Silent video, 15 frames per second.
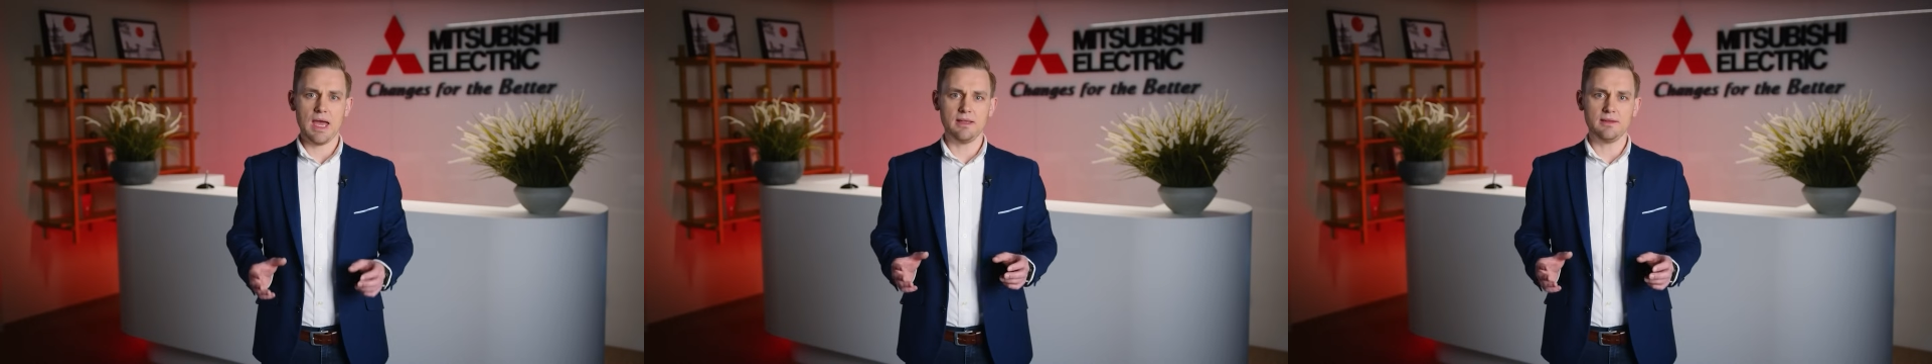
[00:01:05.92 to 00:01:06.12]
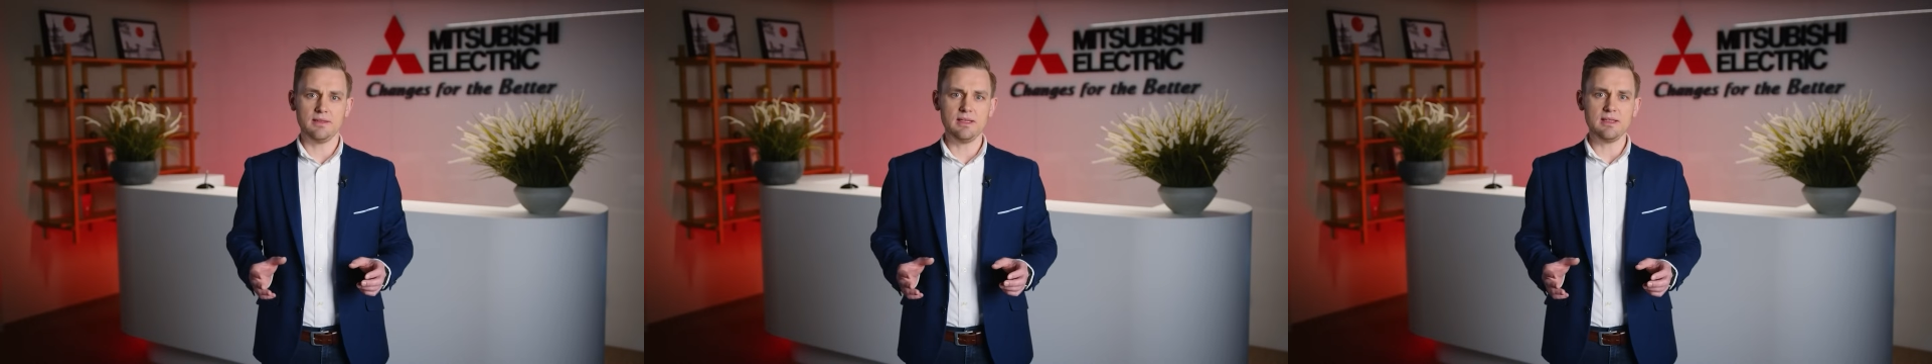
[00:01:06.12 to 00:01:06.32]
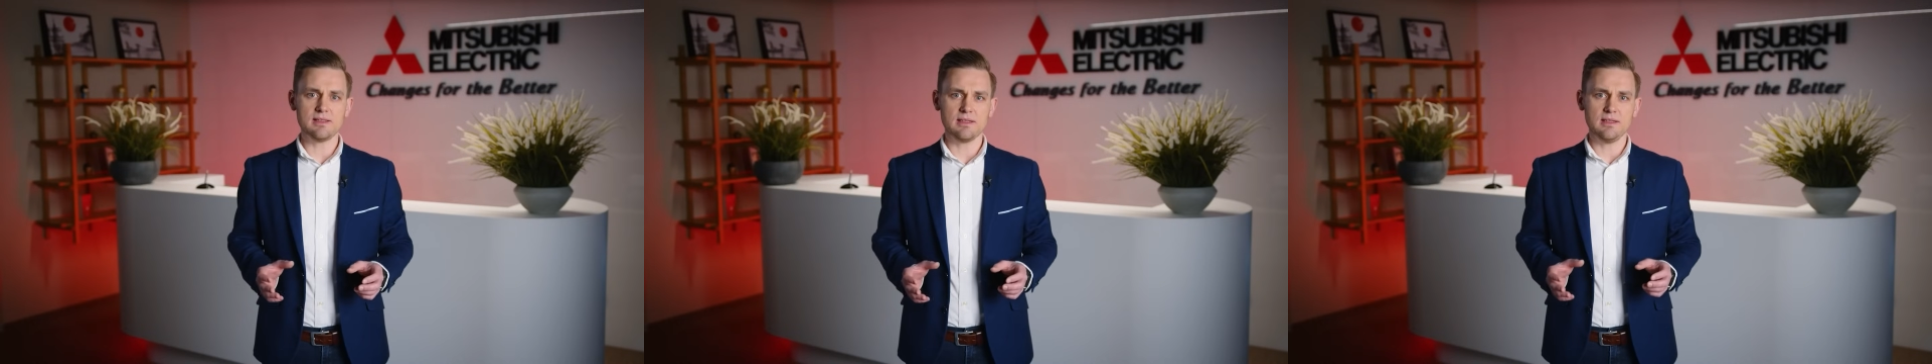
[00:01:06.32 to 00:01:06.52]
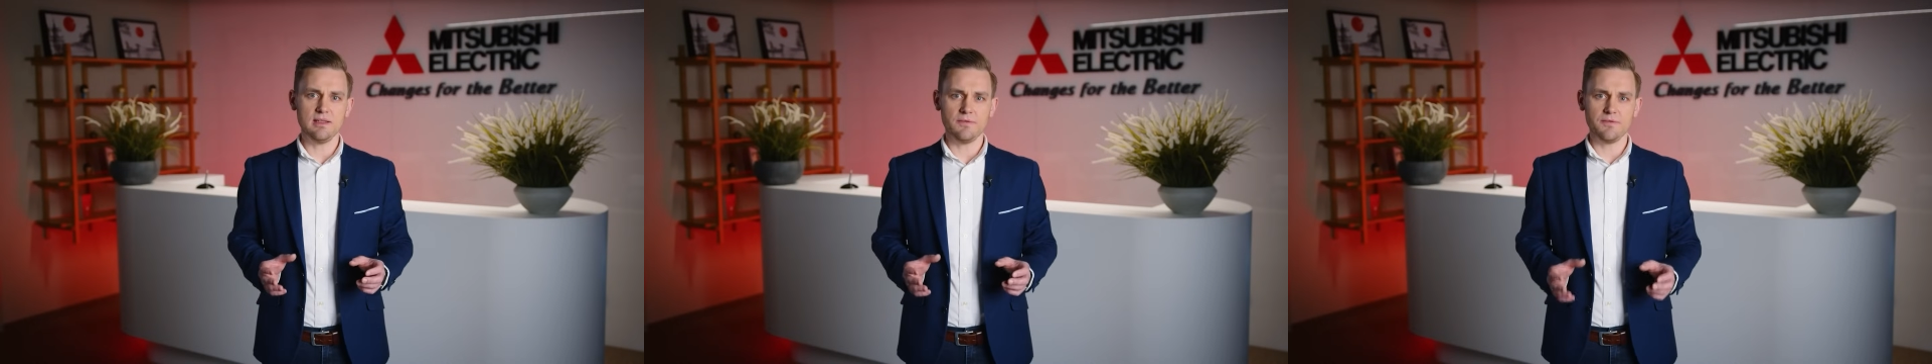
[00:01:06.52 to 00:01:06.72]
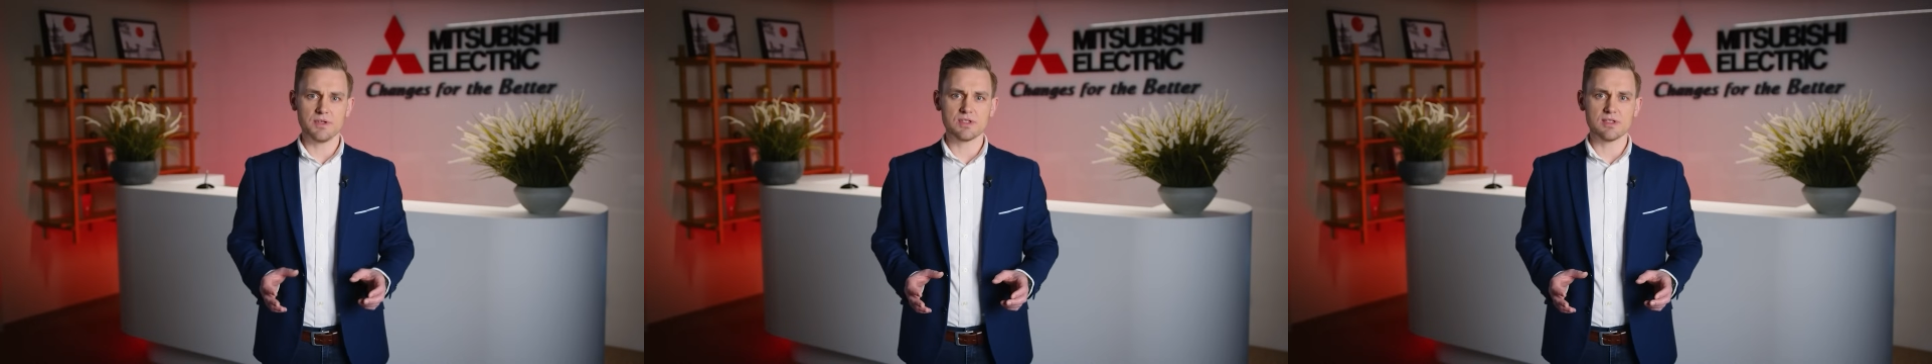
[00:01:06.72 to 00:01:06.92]
And these
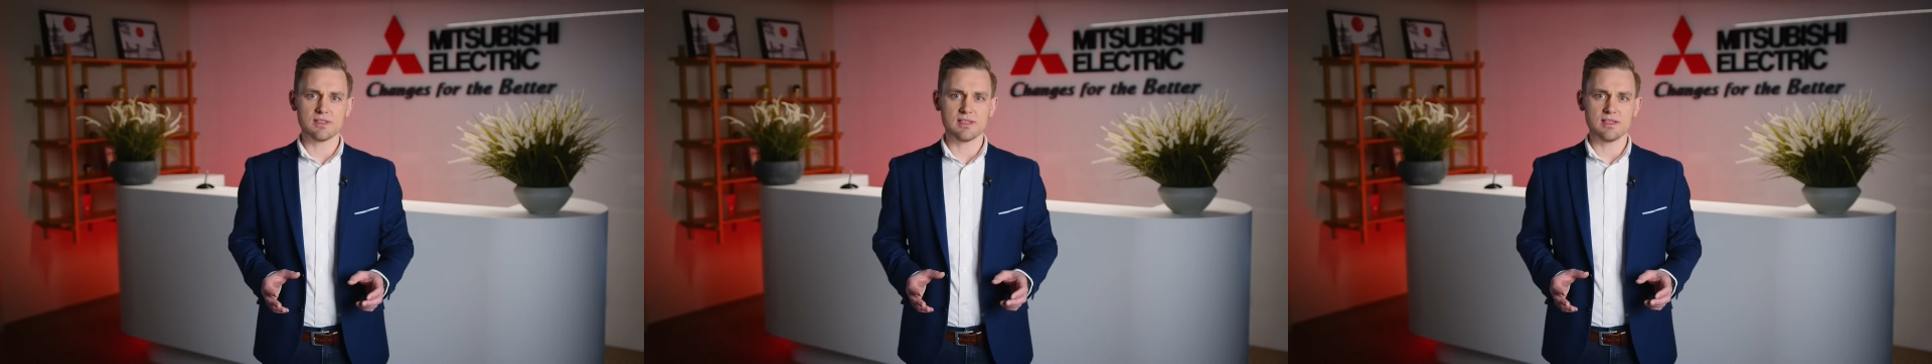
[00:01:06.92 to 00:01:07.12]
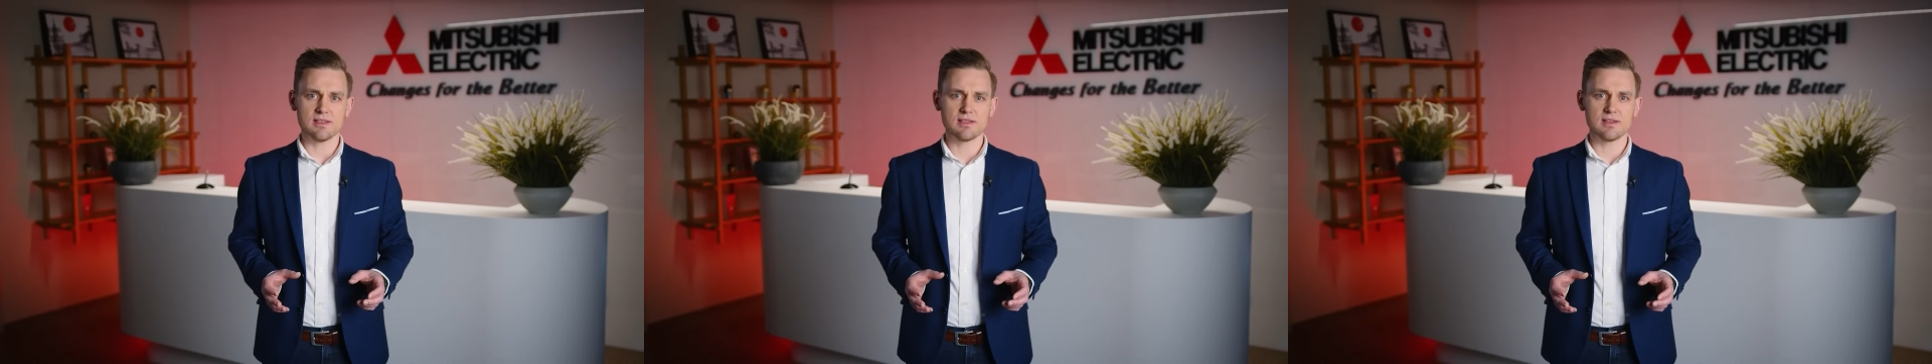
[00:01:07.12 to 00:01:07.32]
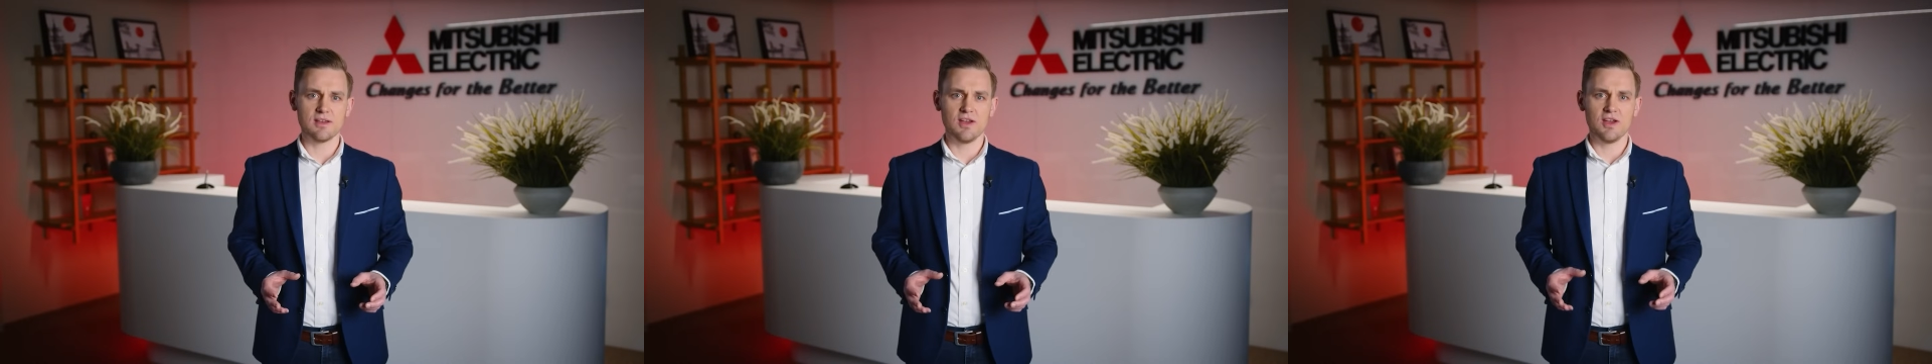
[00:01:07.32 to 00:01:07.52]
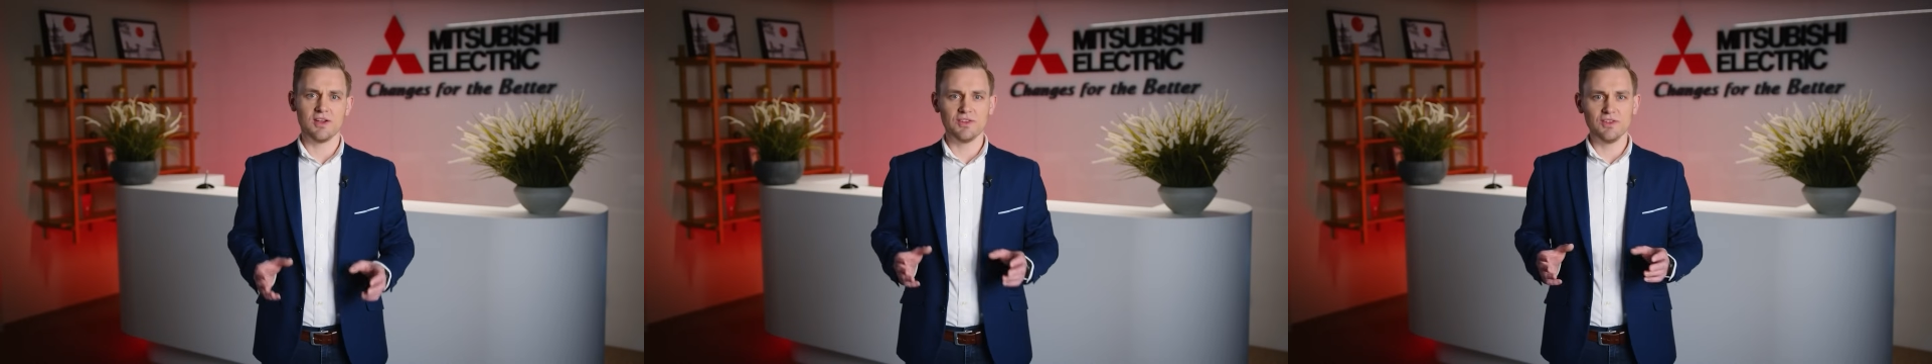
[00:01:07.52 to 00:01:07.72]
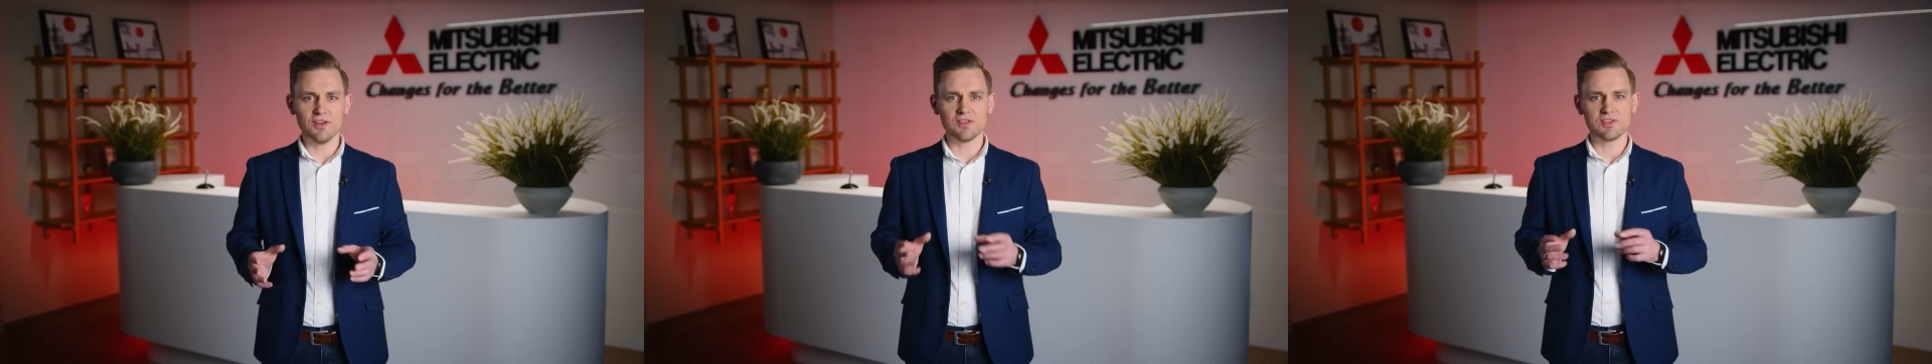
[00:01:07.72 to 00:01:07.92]
inefficiencies
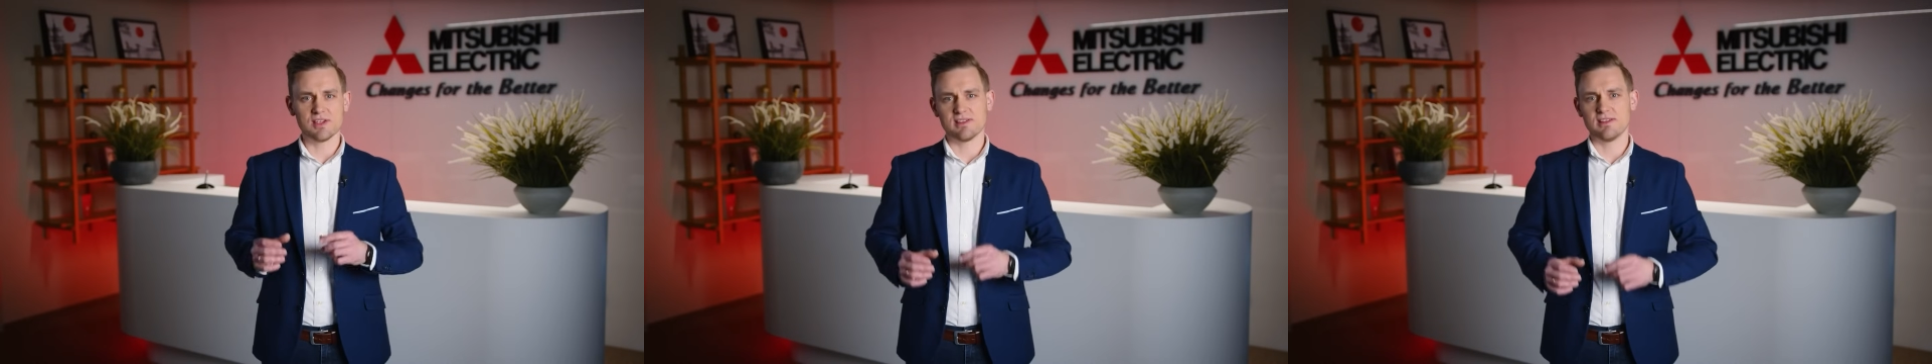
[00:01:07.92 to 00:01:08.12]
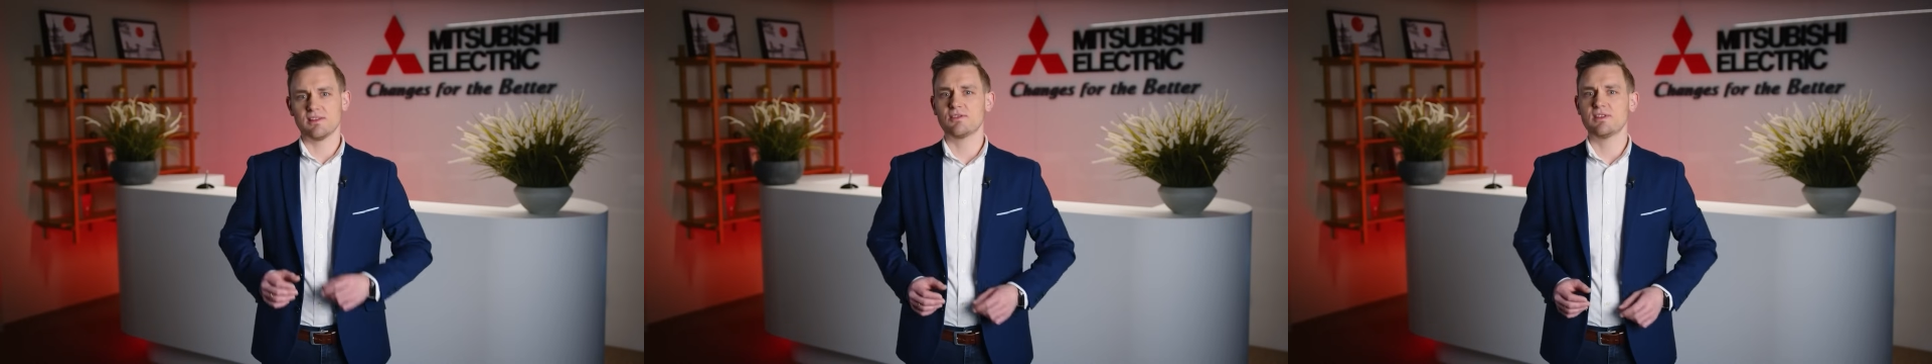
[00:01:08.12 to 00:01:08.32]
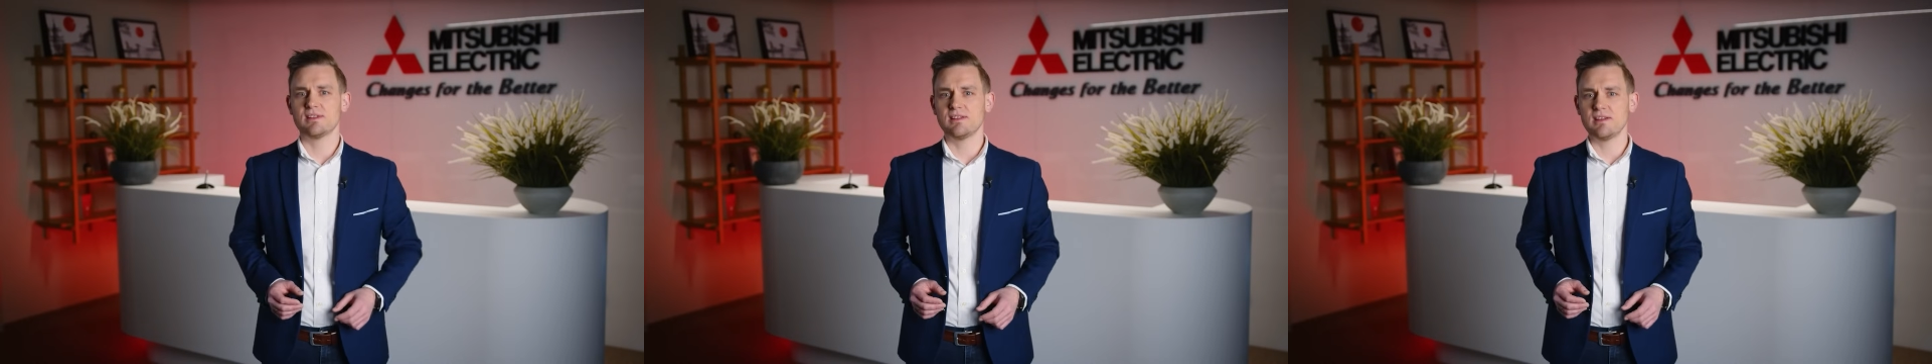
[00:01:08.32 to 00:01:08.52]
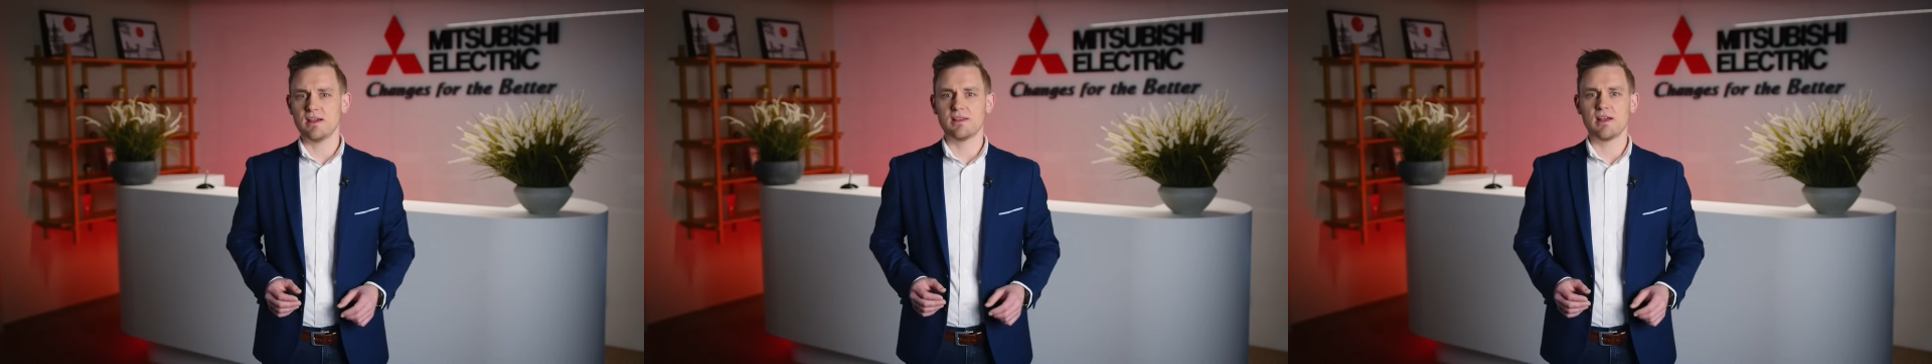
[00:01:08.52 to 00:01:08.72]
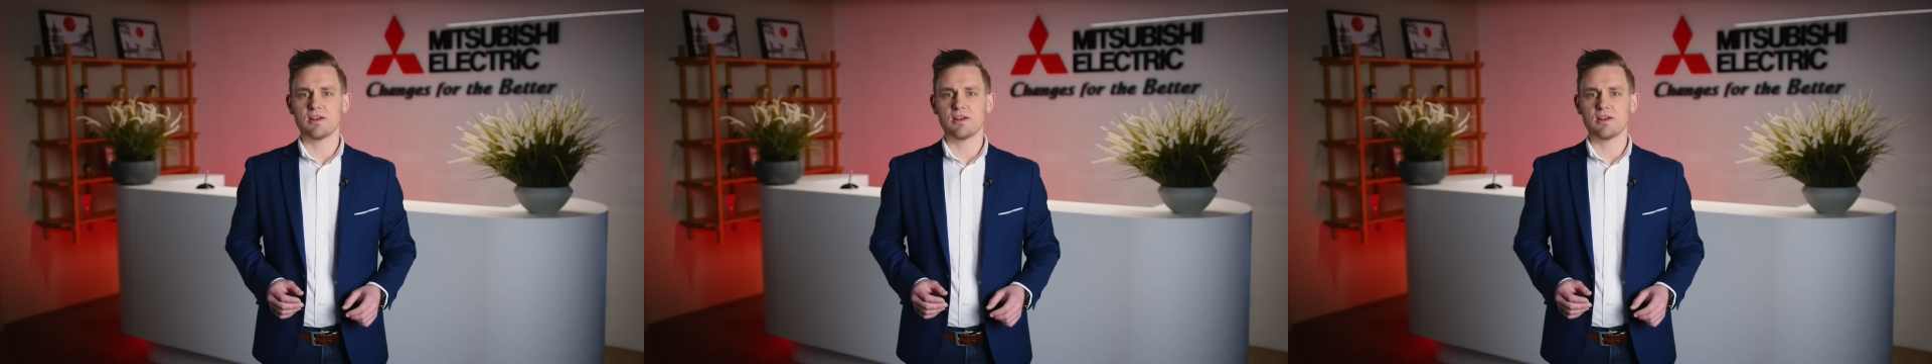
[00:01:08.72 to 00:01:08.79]
don't just increase the